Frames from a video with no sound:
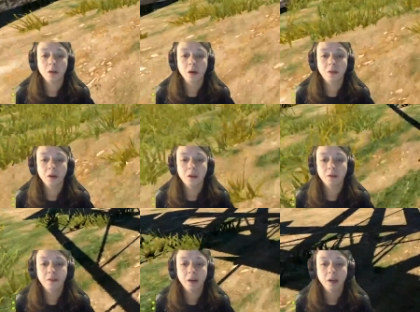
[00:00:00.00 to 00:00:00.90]
Oh, they're
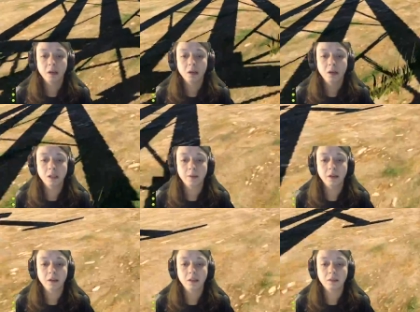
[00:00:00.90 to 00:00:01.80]
they're fighting. He's about
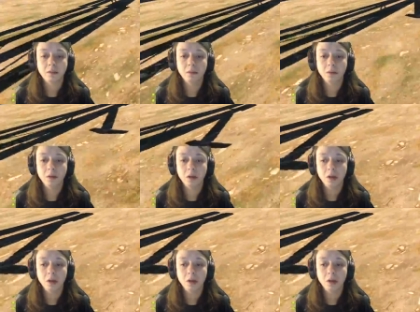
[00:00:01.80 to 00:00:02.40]
to. He's. Yeah.